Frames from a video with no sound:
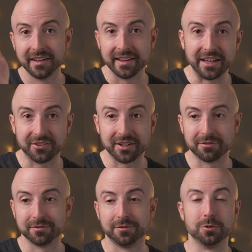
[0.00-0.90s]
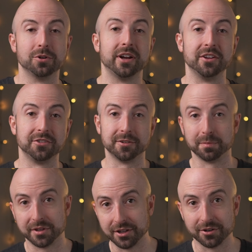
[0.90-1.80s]
a7 IV has
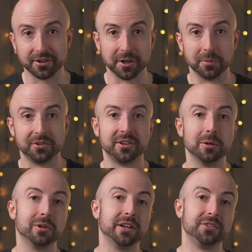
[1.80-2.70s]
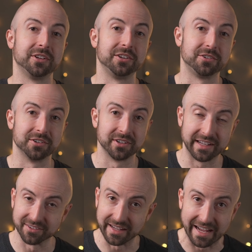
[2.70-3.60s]
superior image stabilization,
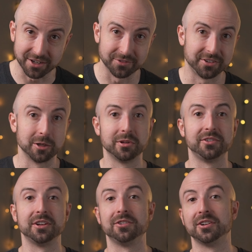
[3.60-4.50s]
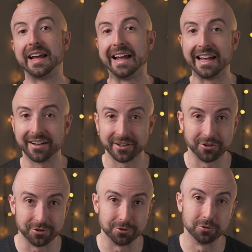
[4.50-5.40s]
has active stabilization, and
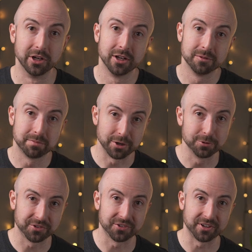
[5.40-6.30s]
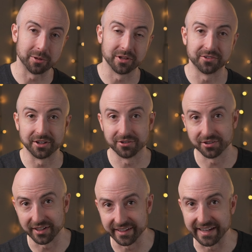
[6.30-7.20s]
can do
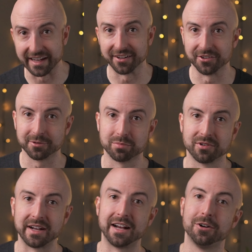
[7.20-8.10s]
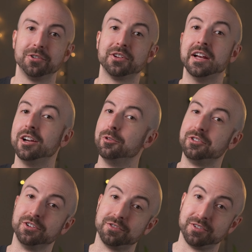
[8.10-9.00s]
post-stabilization in catalyst browse, which is